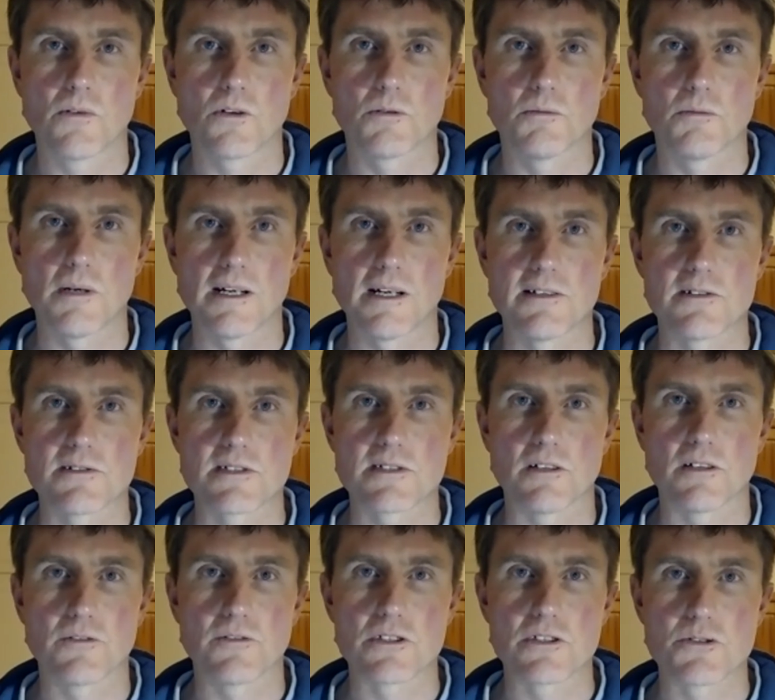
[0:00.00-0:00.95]
Remind
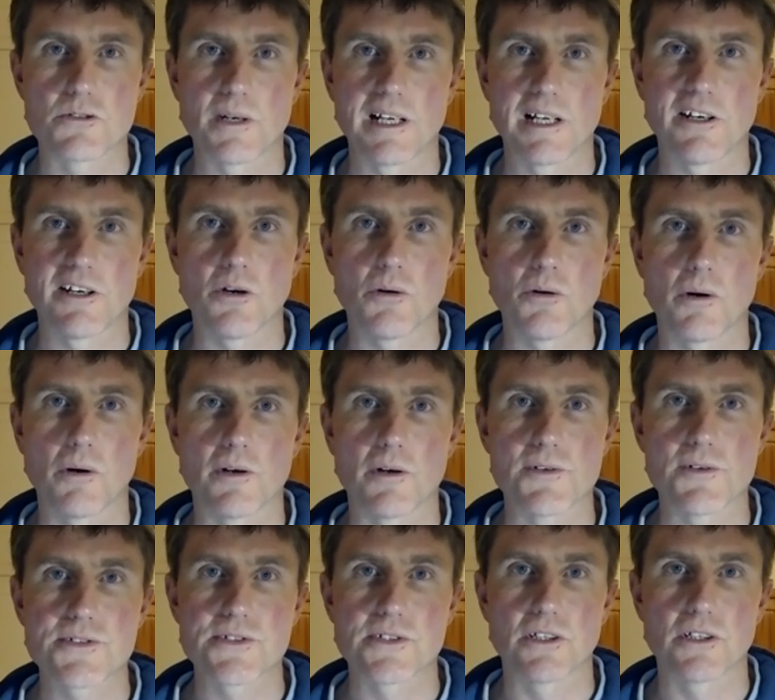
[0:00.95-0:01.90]
yourself there's really nowhere
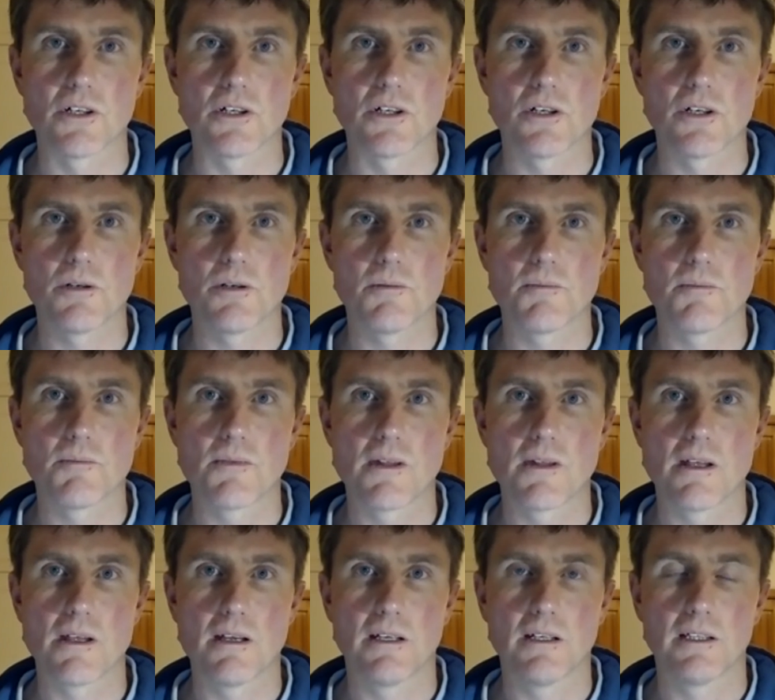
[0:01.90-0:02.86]
else to go,
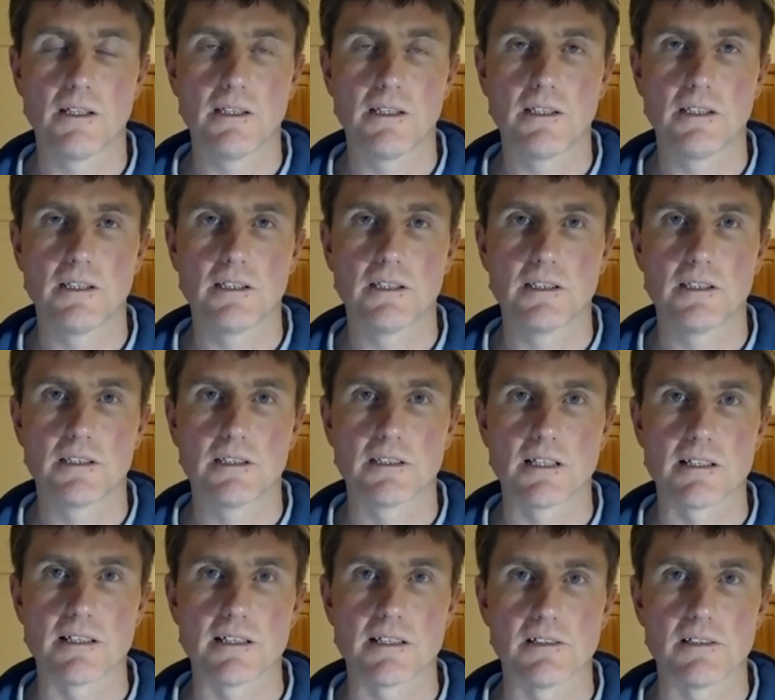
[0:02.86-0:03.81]

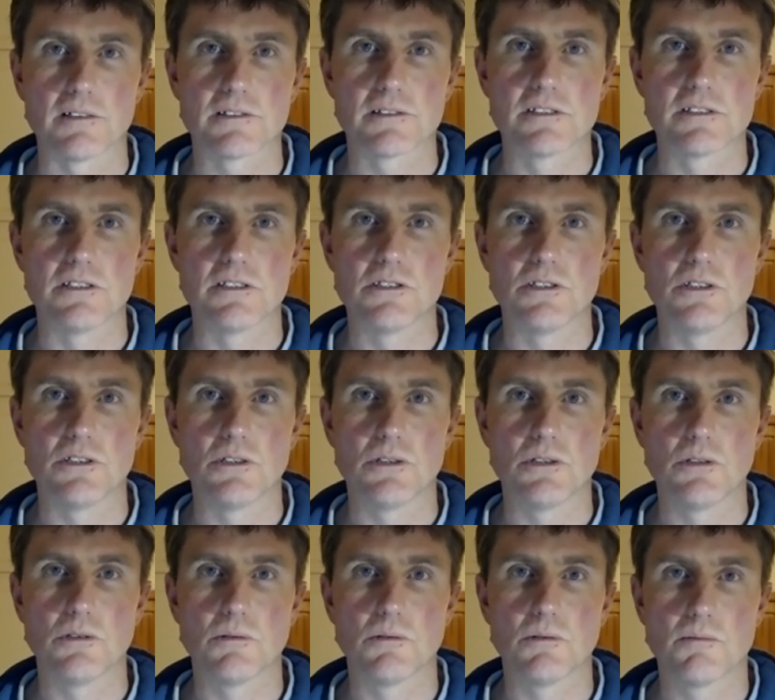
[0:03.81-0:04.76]
nothing else to
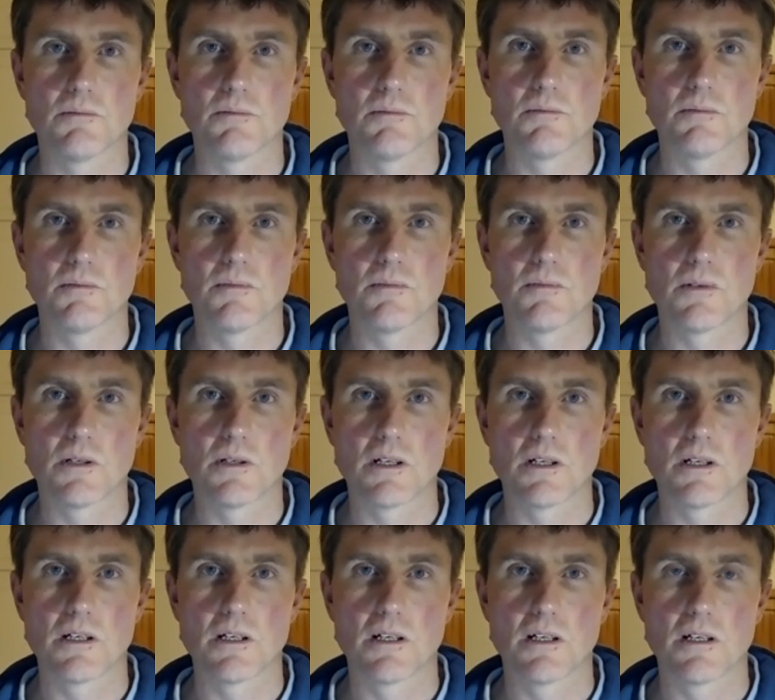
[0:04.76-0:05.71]
do,
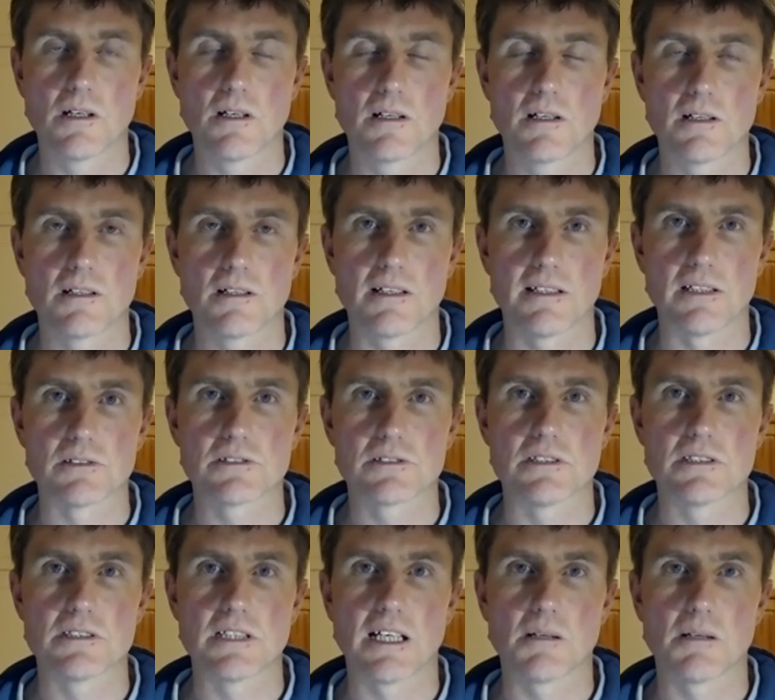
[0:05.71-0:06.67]
nothing else to
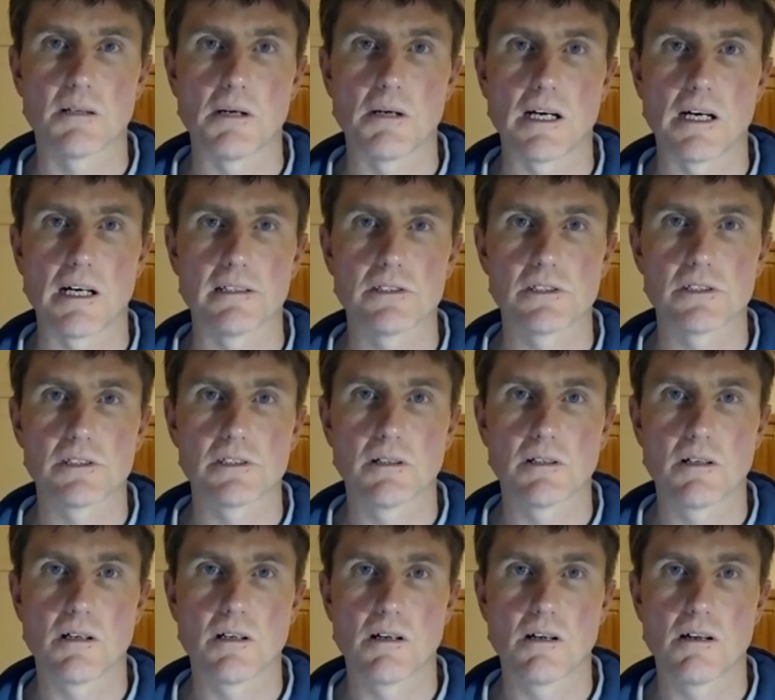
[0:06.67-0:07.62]
think about.
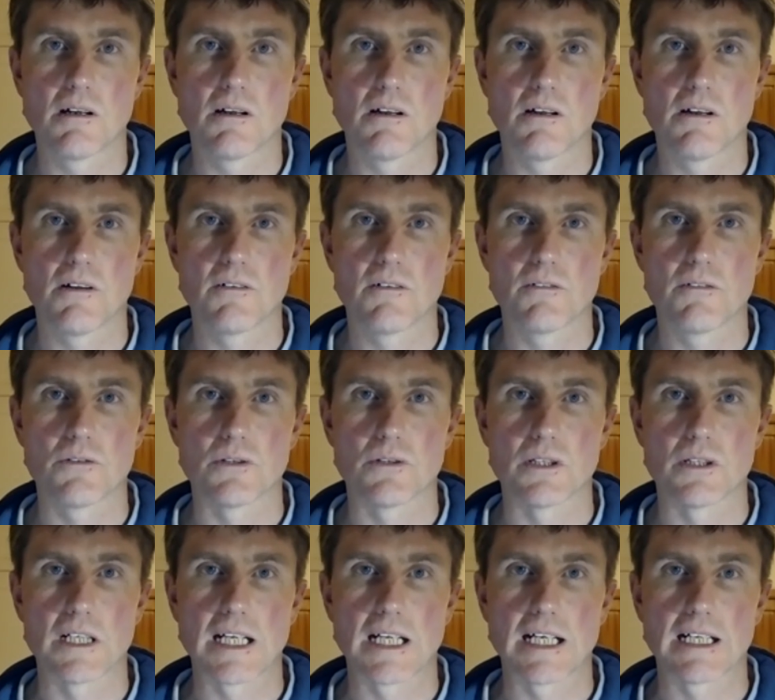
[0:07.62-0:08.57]
For
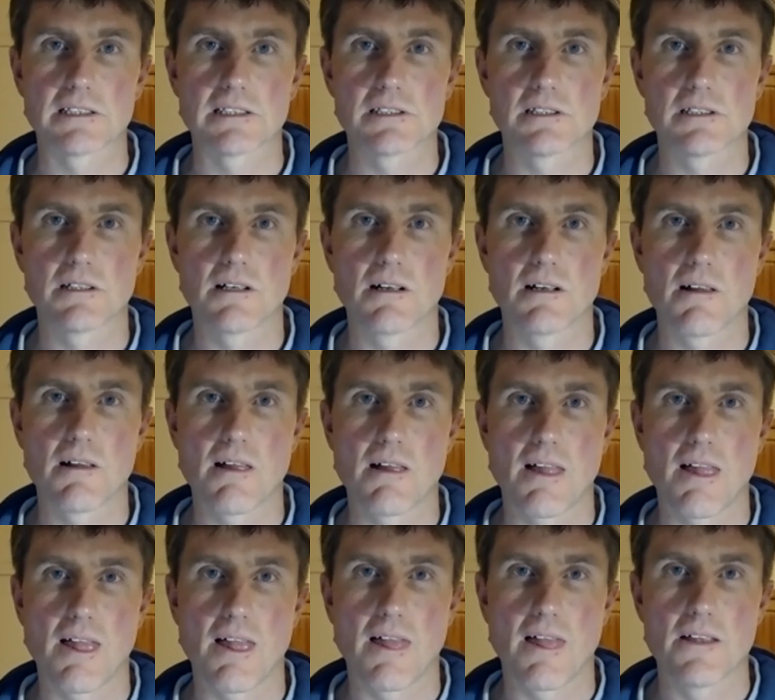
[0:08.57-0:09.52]
the next
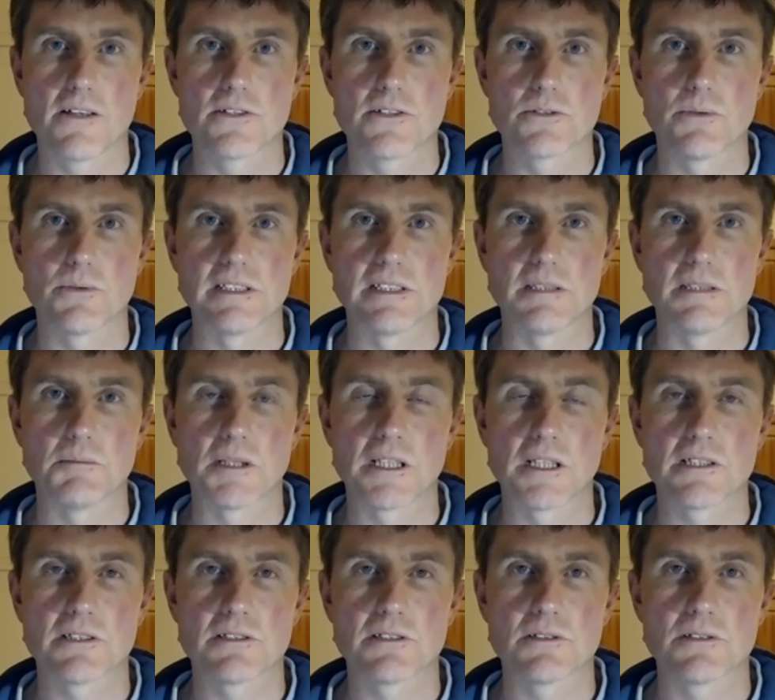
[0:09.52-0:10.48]
20
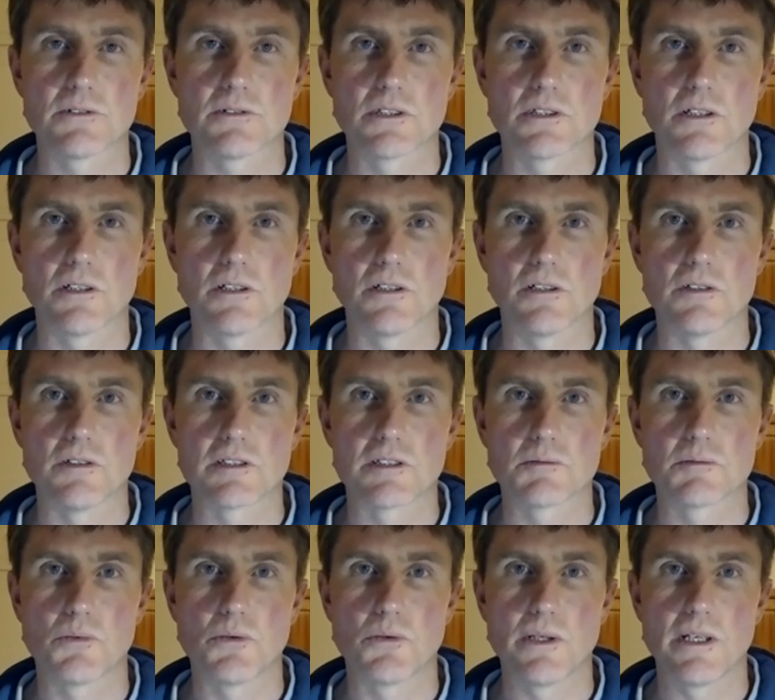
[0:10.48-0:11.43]
minutes or so, you
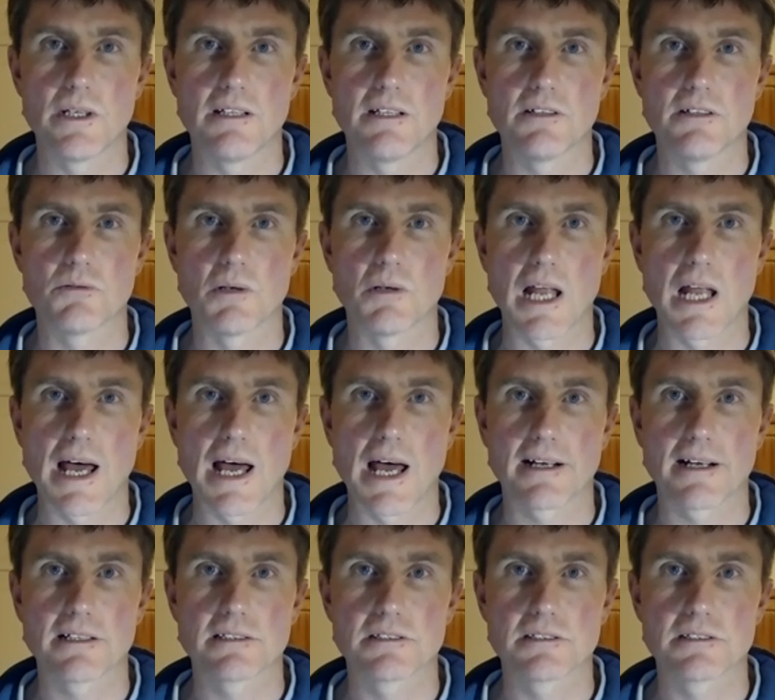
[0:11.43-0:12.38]
just breathe,
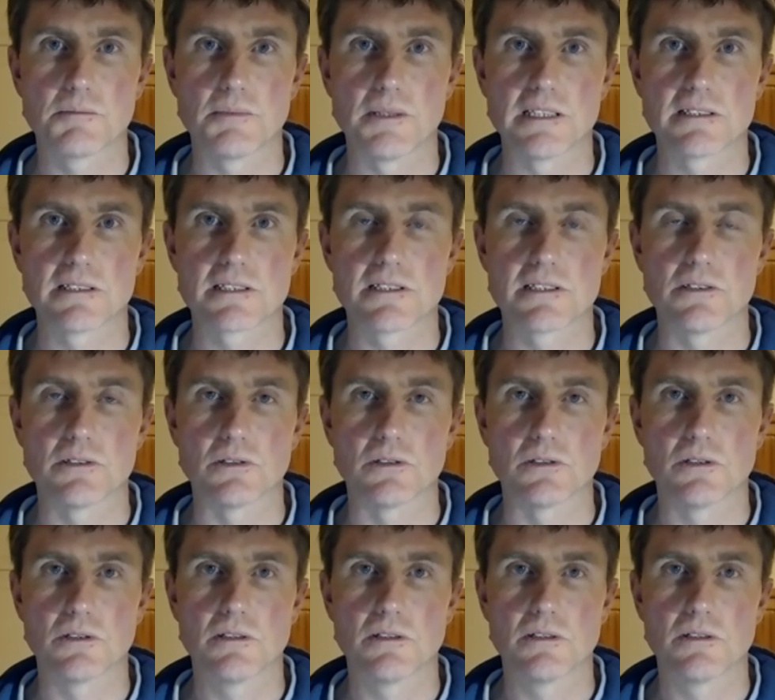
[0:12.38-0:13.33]
relax, be still.